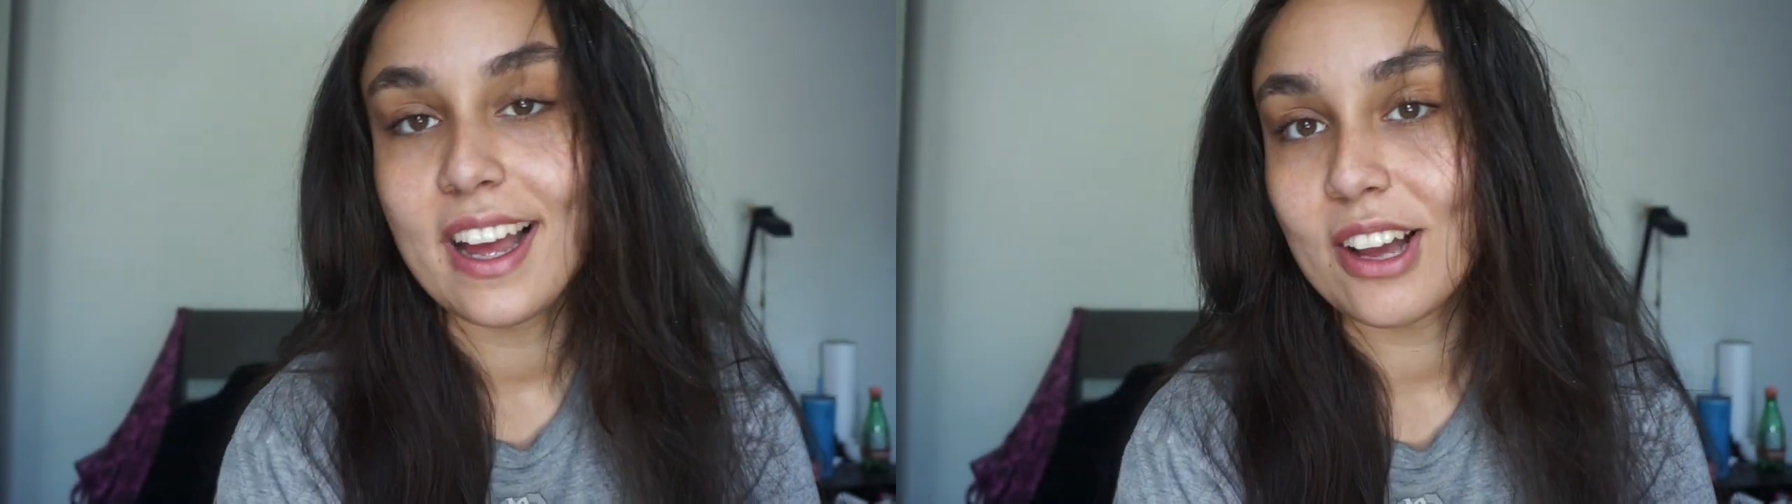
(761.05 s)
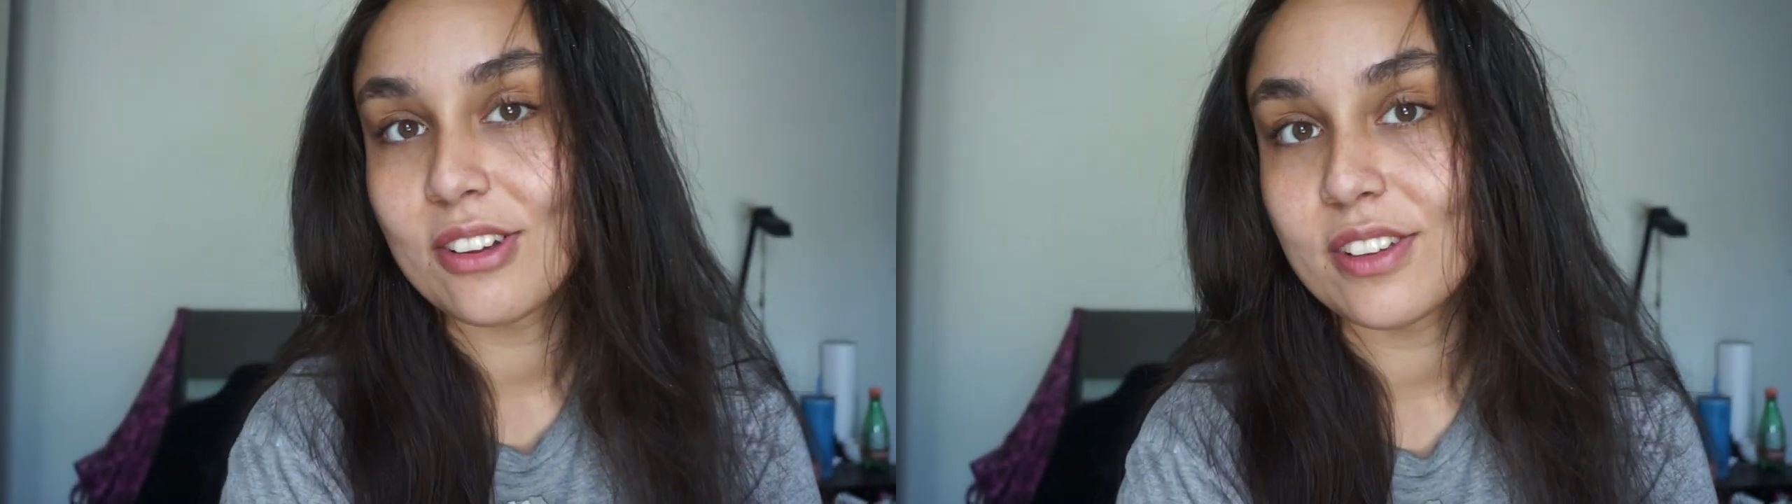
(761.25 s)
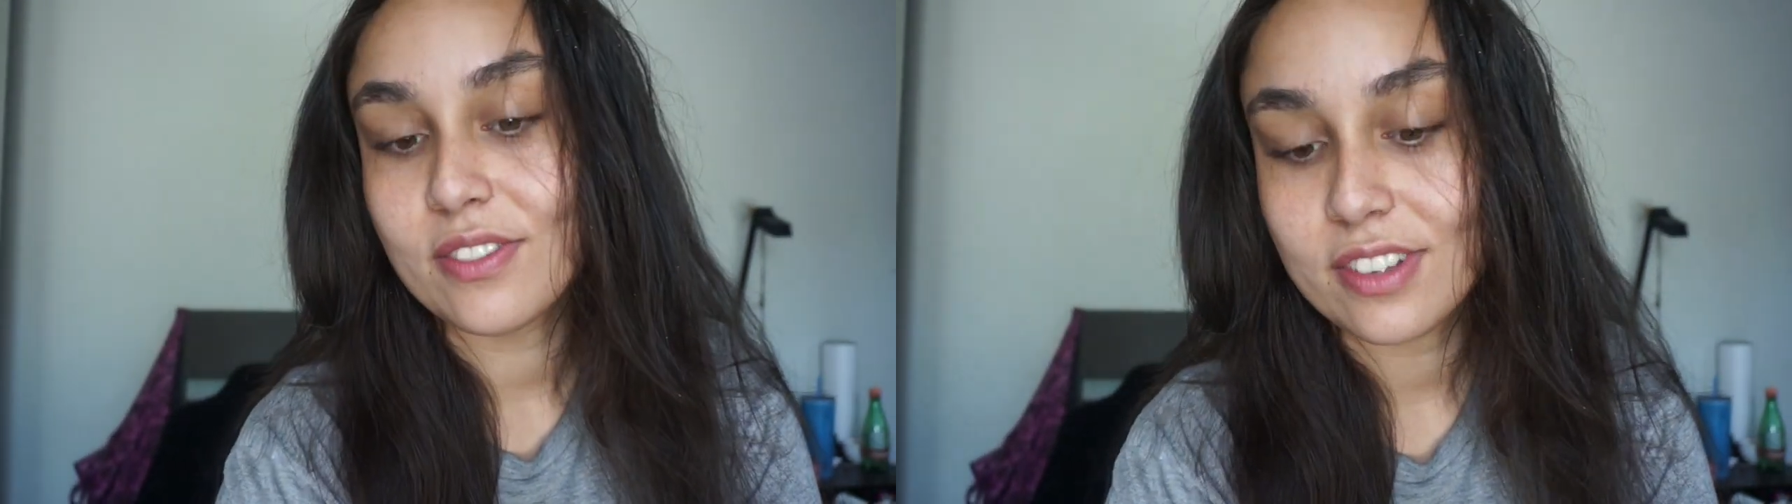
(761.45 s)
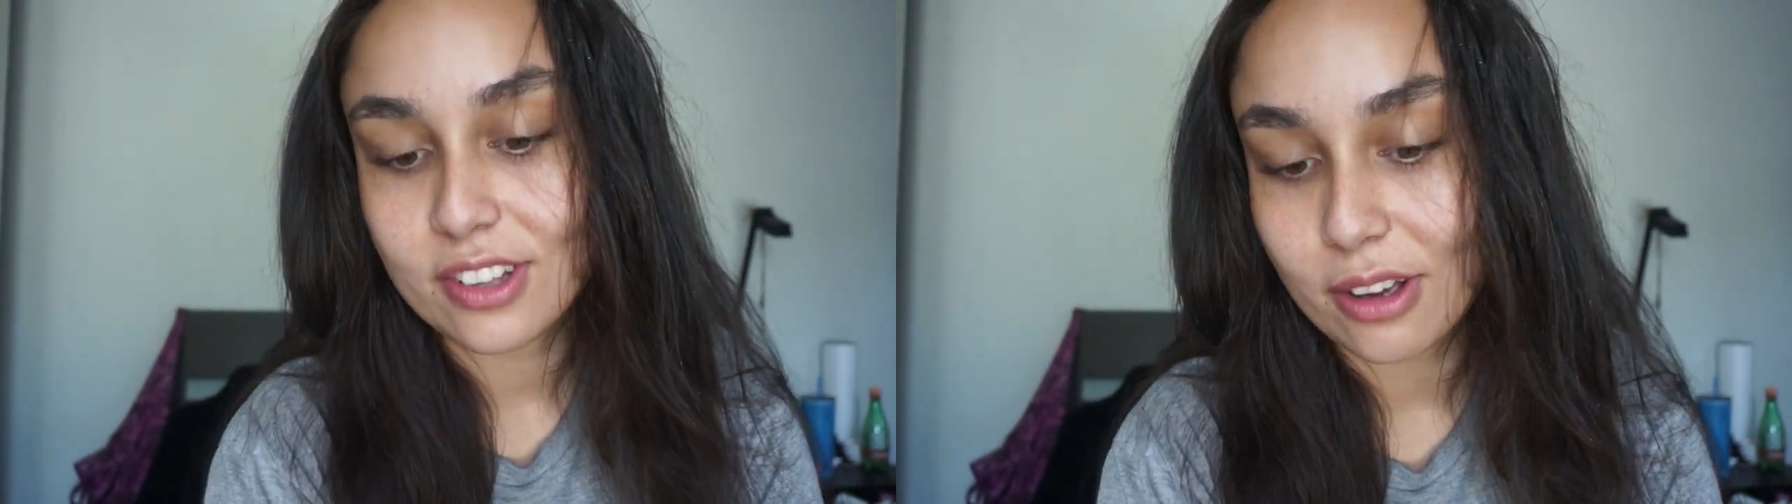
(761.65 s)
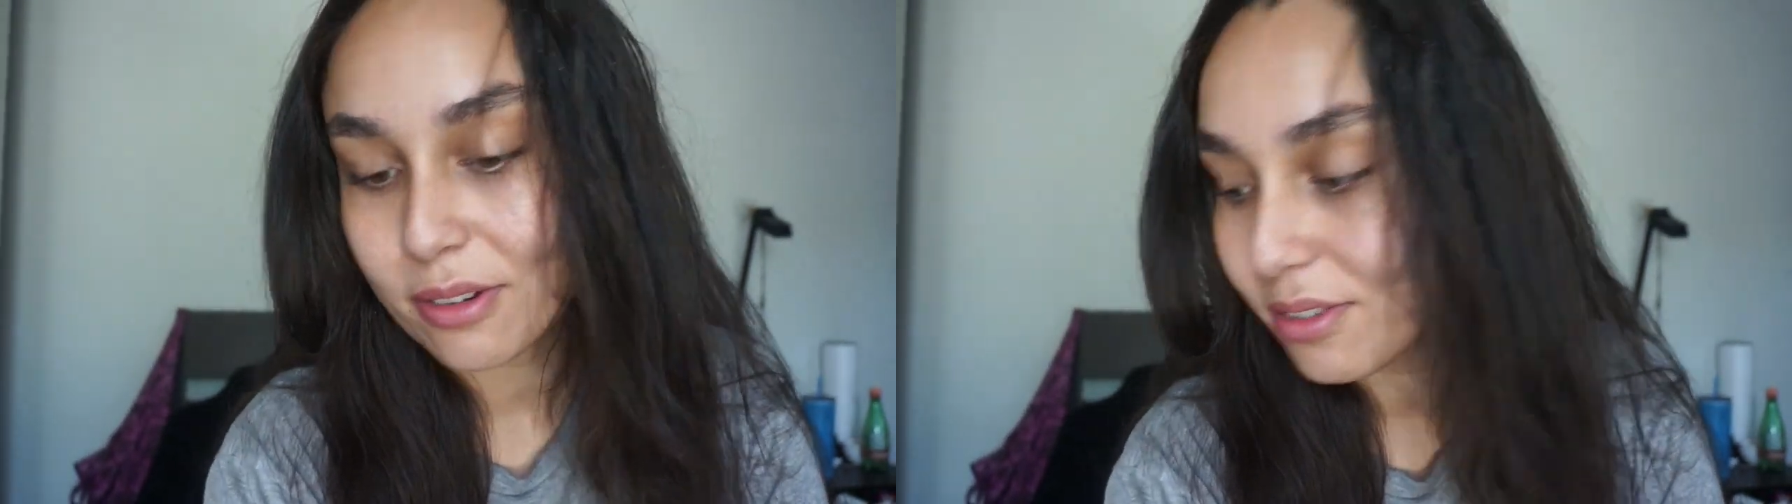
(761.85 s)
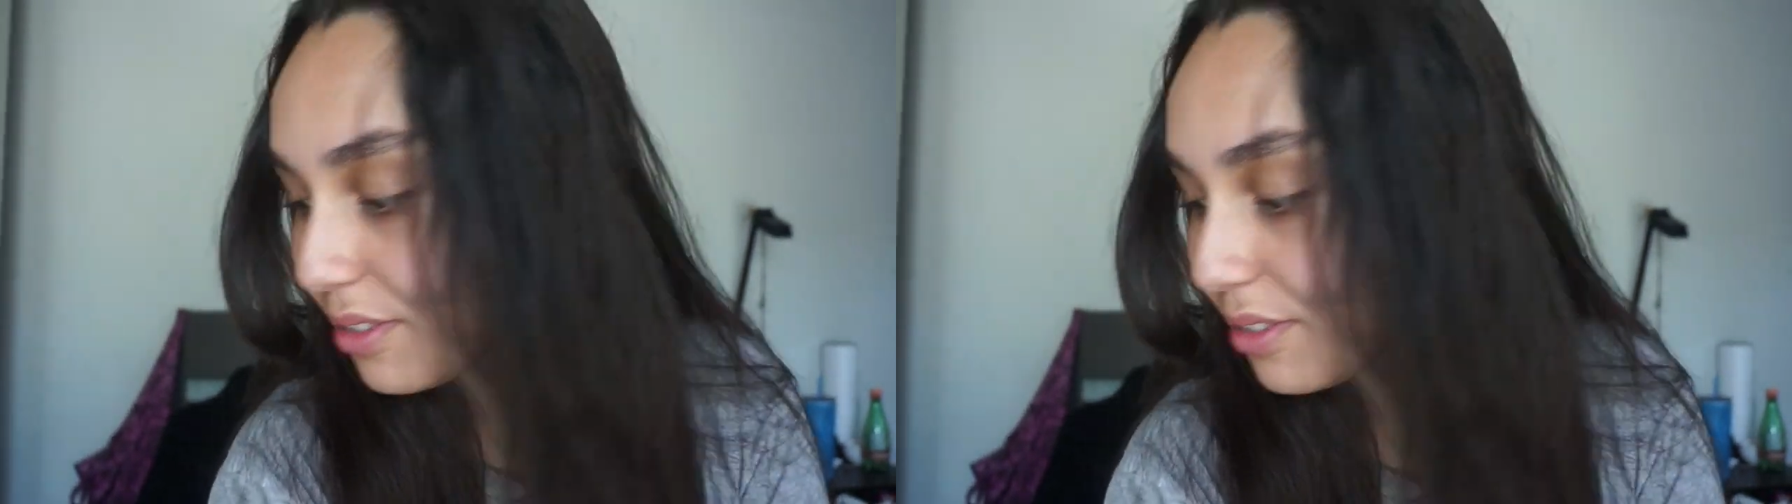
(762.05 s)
don't even know.